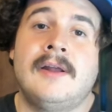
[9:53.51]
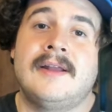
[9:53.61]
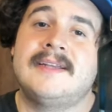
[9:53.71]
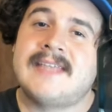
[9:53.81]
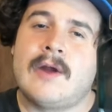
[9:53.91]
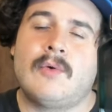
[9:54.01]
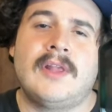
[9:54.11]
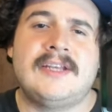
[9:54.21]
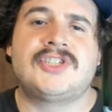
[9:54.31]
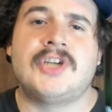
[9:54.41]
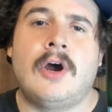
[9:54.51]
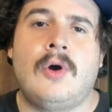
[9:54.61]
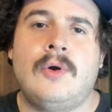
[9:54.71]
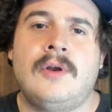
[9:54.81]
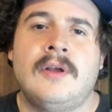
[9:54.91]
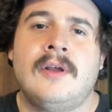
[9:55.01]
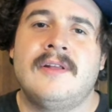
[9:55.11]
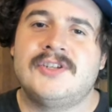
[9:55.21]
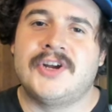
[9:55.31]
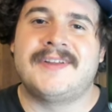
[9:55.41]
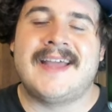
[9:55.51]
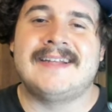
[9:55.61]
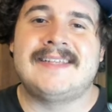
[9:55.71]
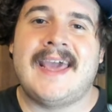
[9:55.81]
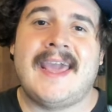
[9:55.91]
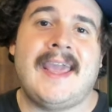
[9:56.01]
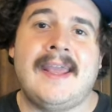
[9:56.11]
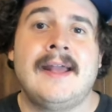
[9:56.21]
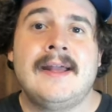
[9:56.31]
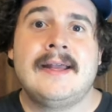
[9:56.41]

because that really showed during that day